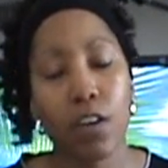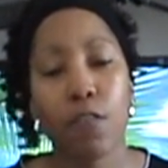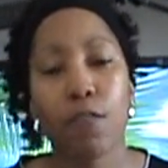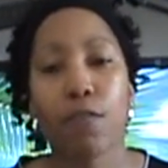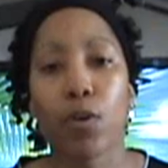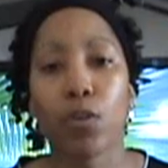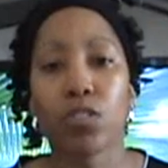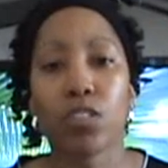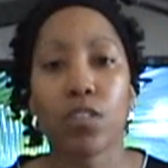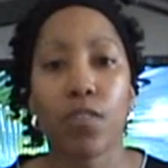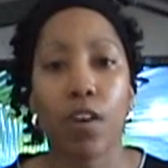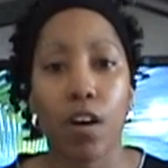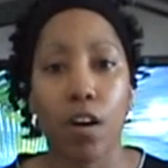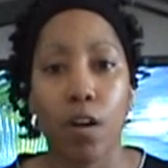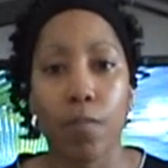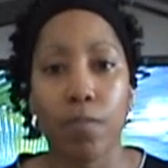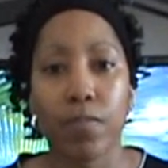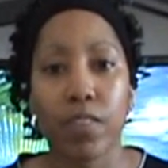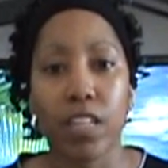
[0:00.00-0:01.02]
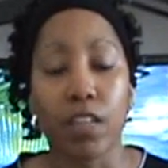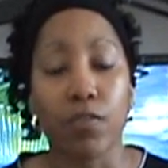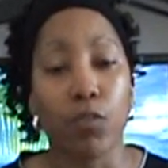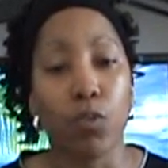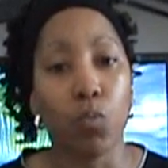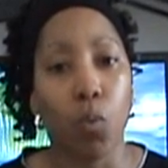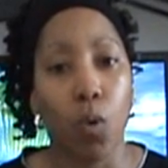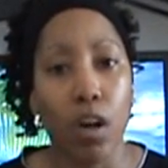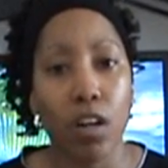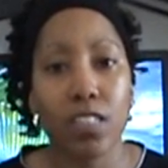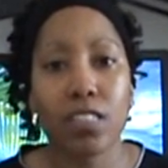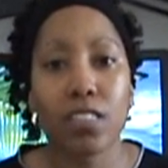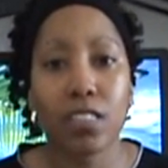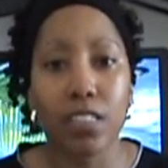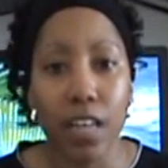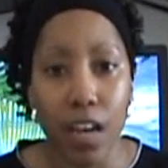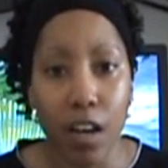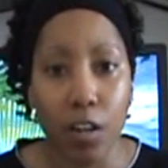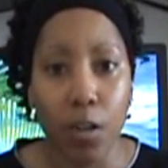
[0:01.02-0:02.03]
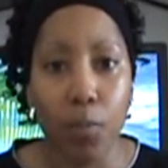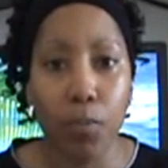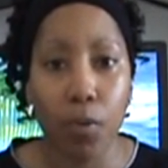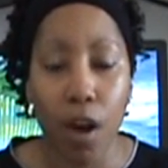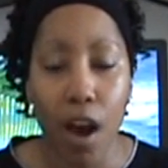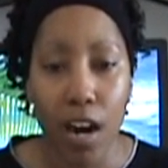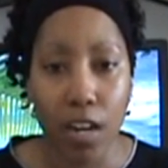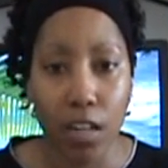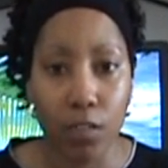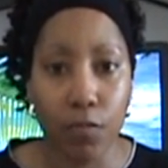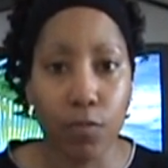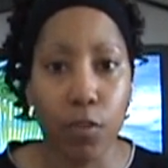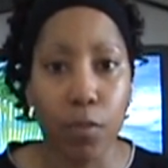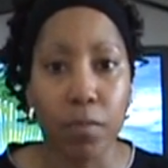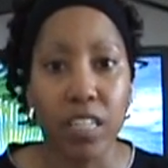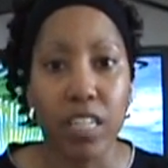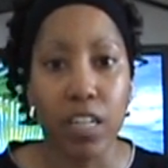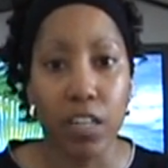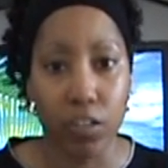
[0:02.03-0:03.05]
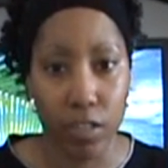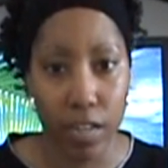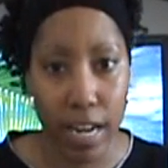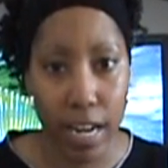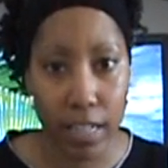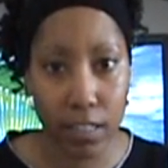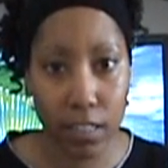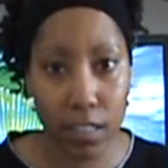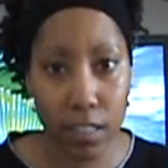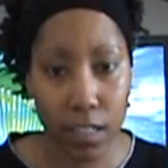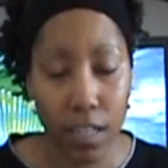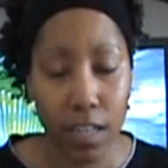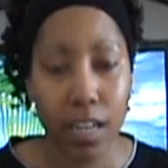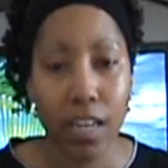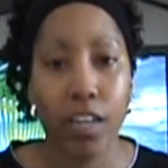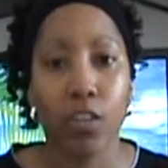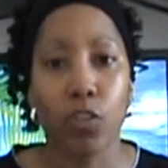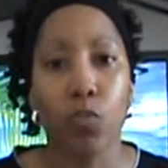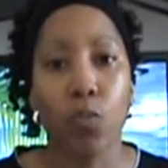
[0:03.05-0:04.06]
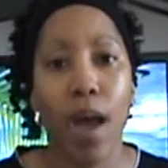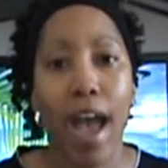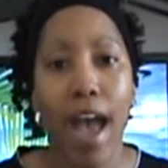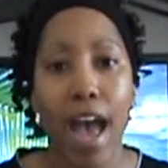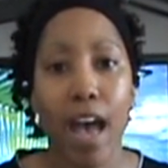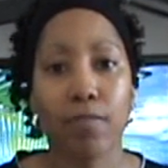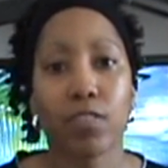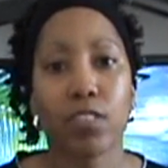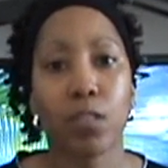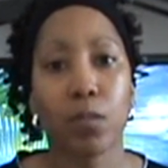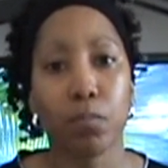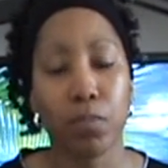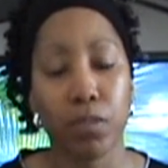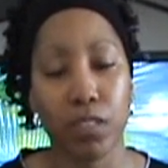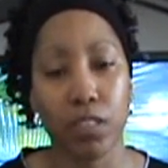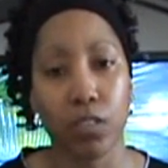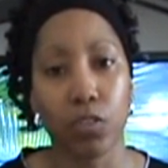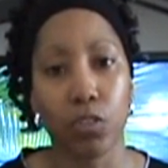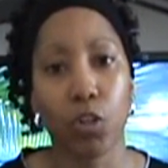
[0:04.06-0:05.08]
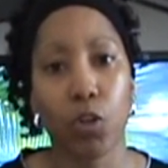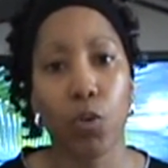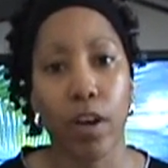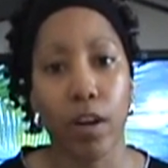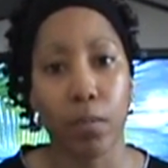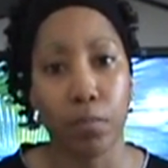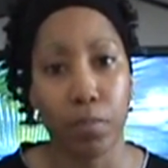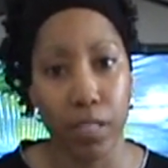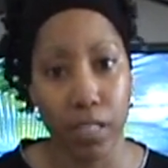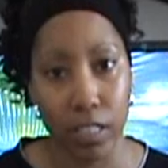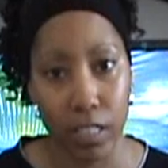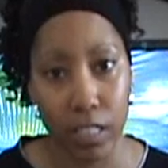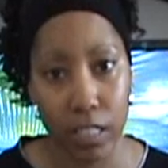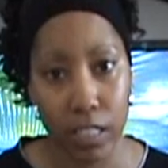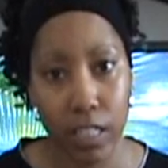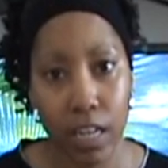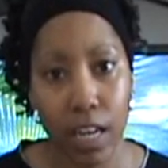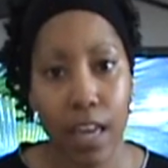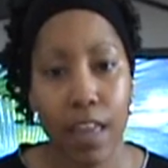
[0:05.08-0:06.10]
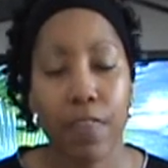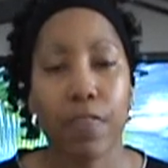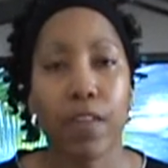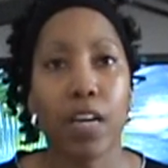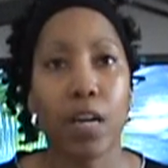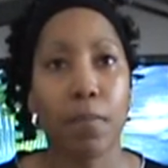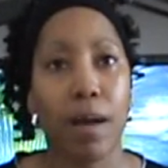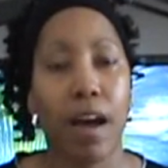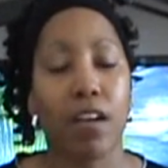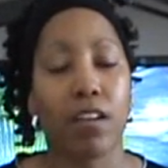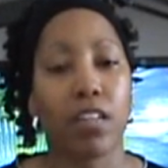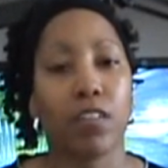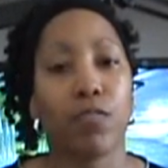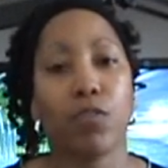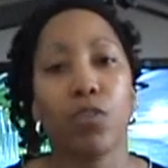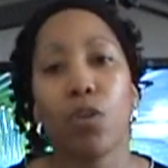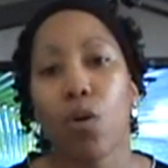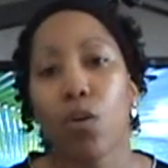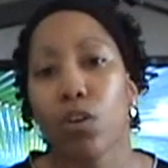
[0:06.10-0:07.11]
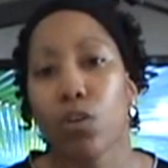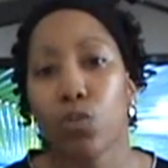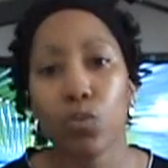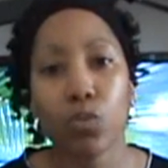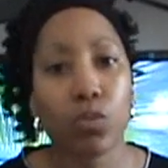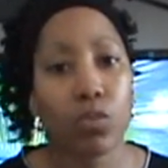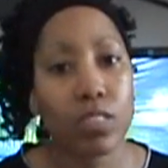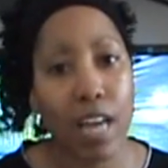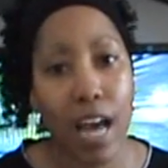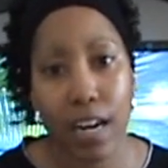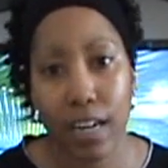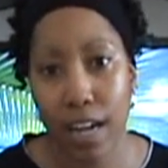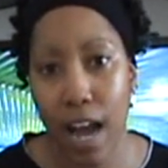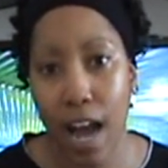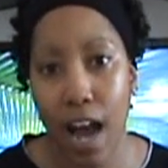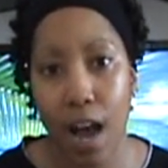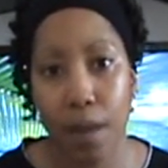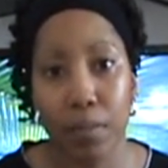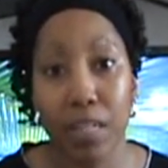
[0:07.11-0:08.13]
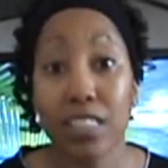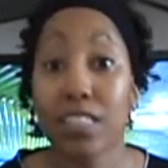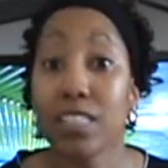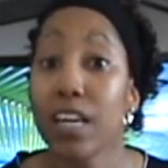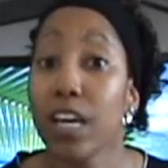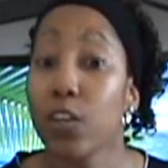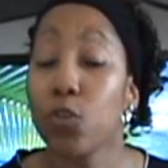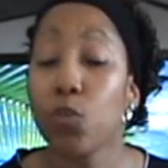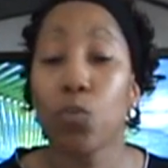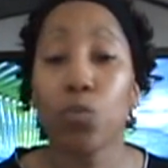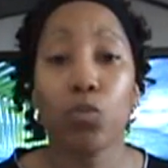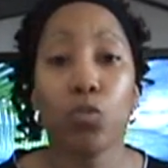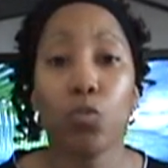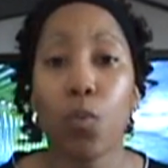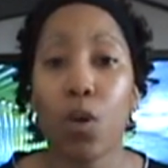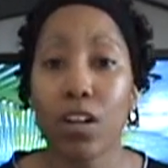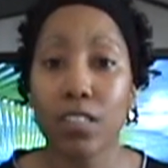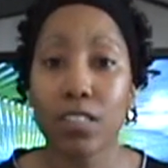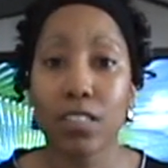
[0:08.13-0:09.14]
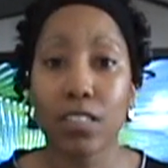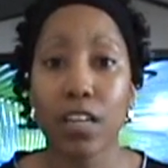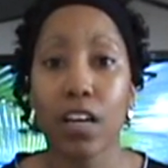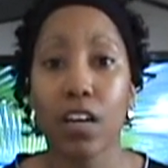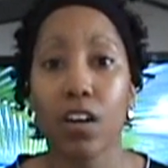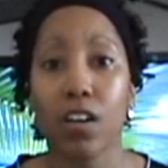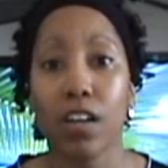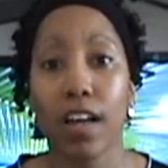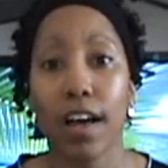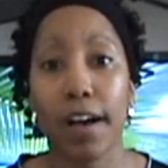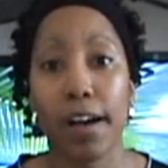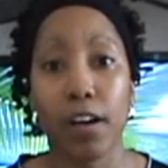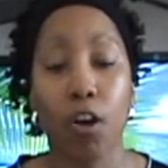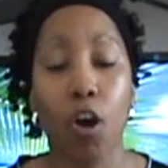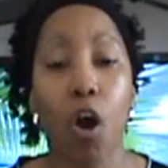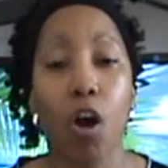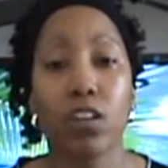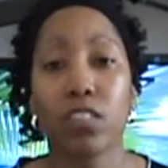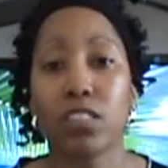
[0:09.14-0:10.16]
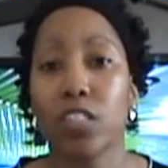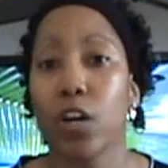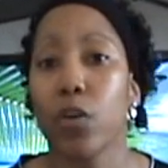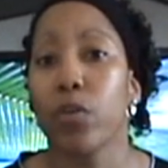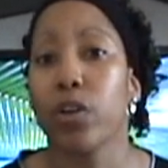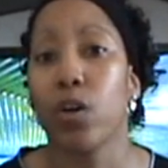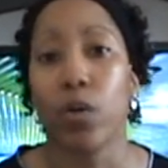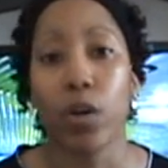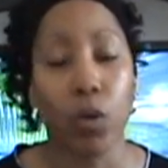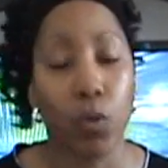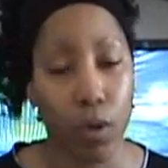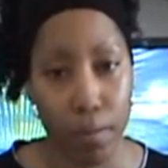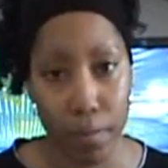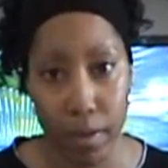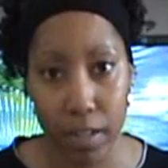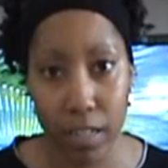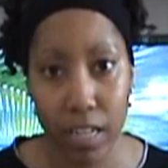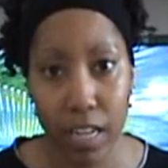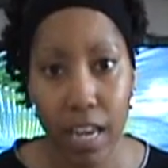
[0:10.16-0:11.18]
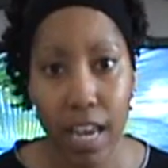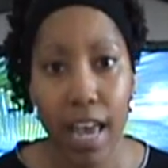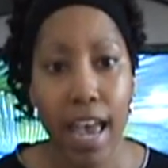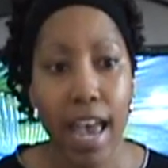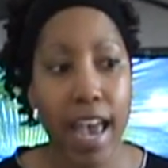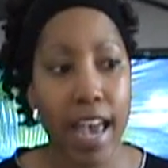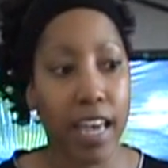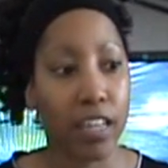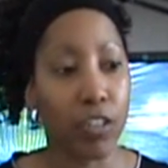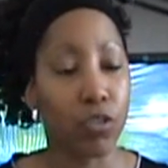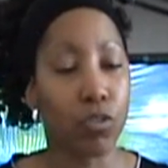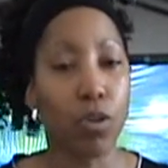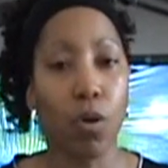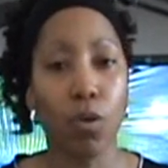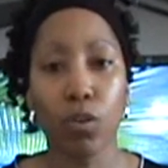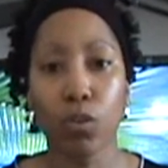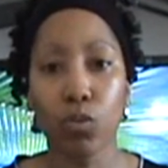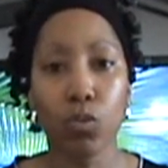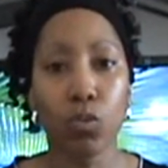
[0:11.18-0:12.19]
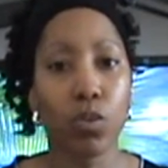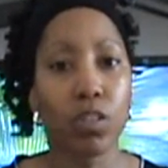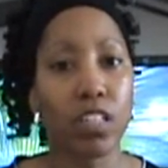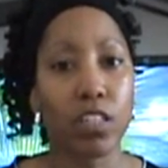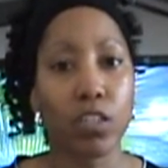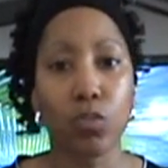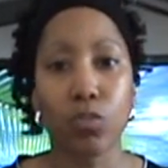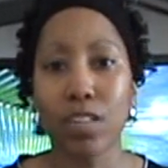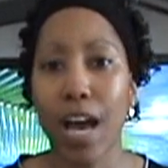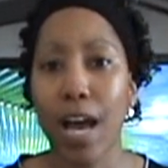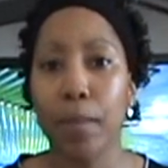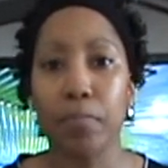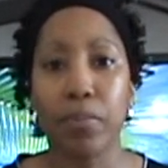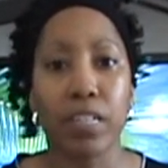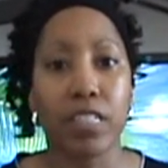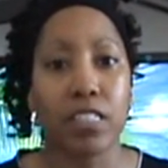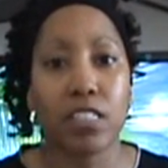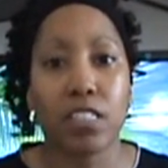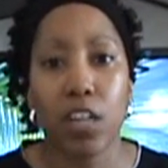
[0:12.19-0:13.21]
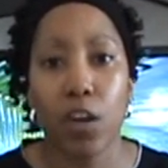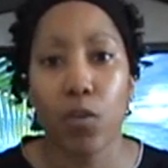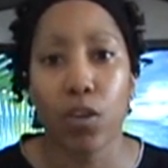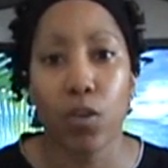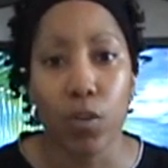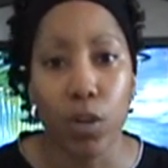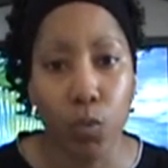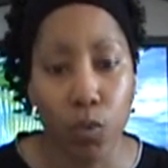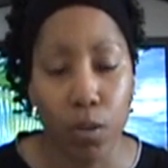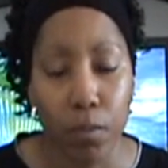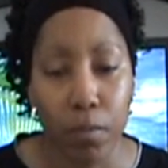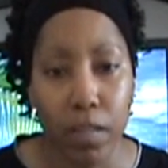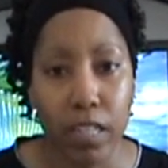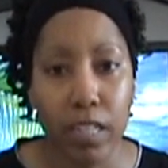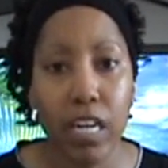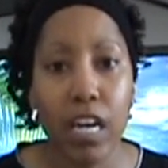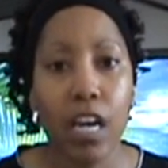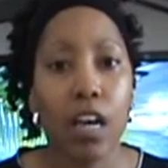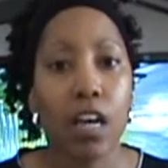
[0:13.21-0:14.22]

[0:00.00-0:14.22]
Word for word: First of all, if you want to sell a product from the internet, you have to build credibility. Think about it. If you go to google.com, let's say you, you want to sell uh, car stereo equipment, and you go to Google and you type in stereo equipment,